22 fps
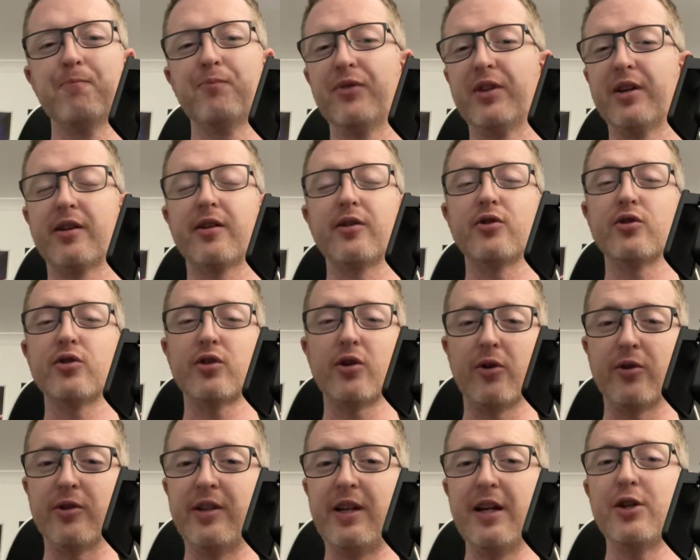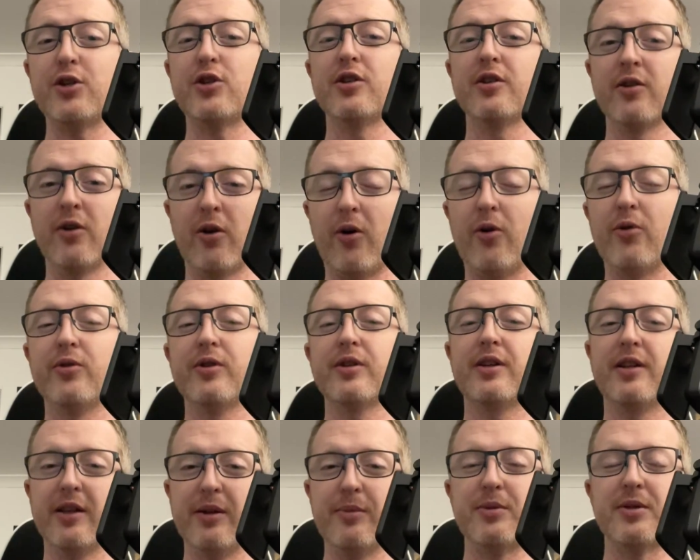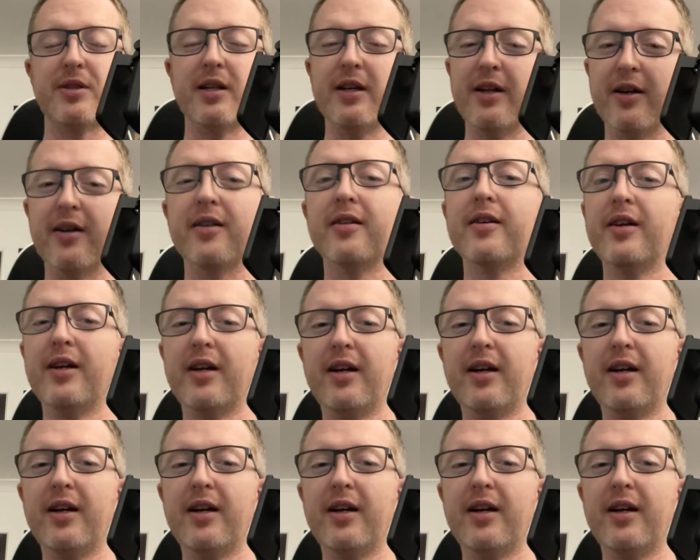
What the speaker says: You can just audition all the clips there